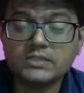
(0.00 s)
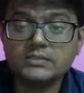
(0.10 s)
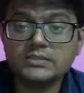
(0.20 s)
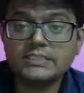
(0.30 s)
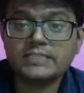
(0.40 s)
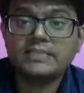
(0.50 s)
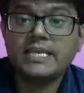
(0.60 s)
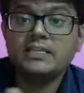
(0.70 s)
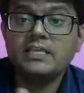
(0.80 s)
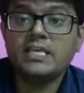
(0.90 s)
just
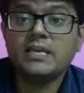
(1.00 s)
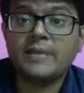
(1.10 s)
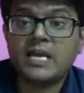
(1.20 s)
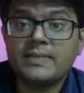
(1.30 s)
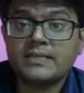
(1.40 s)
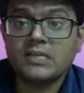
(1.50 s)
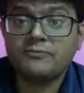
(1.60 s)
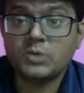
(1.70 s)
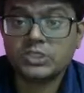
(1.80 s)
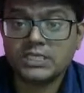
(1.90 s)
like the parameters of
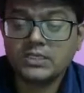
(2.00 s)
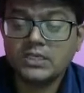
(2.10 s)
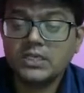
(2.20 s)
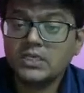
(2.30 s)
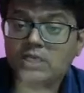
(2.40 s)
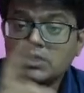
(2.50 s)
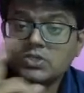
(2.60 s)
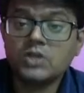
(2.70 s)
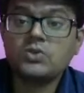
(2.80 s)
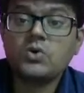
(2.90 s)
motion, is
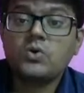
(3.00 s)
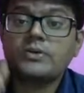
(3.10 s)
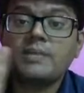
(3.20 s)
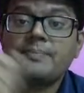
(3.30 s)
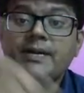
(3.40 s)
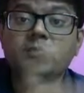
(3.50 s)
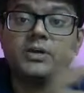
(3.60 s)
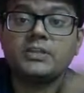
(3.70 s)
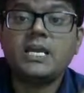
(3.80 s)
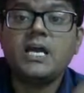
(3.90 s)
also going to depend
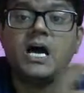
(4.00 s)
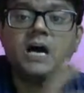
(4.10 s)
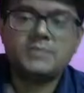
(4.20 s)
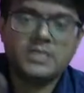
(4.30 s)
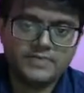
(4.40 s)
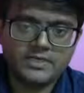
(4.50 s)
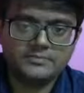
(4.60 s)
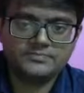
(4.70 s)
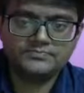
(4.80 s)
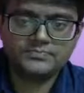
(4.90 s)
upon the observer,
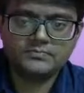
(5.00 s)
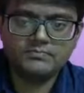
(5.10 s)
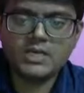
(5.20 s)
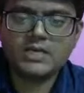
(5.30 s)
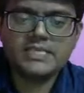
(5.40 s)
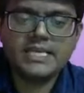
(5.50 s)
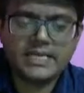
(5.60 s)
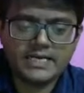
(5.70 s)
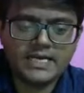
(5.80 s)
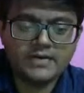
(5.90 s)
because here
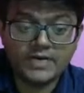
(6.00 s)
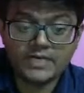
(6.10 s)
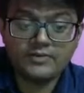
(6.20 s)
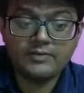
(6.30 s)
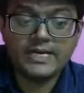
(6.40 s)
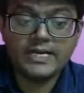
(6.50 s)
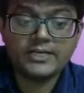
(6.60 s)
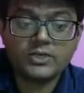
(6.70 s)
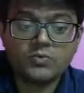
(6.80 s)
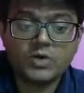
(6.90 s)
work will be
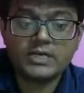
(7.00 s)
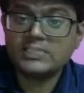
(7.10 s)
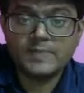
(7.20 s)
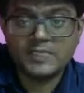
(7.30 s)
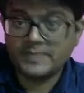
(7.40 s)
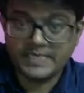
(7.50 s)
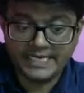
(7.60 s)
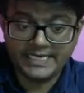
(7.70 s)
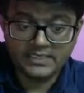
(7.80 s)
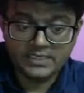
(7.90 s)
related to what? Displacement,
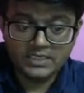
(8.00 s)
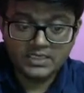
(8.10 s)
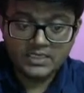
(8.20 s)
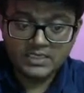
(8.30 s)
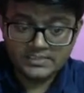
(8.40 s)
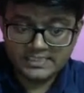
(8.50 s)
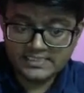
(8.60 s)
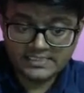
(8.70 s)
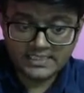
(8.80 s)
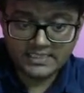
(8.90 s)
right?
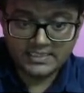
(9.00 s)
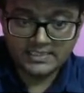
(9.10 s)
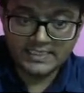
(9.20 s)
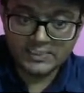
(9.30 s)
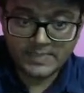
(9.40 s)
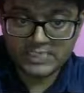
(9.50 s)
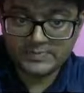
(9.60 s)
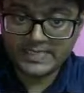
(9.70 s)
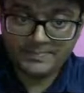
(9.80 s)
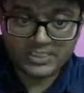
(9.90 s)
Since
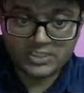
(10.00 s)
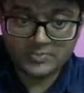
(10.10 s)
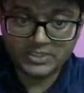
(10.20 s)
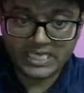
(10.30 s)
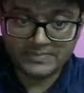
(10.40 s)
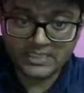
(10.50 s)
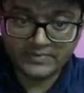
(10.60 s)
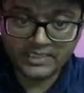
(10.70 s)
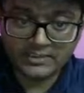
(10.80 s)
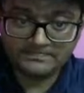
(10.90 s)
displacement depends upon the observer,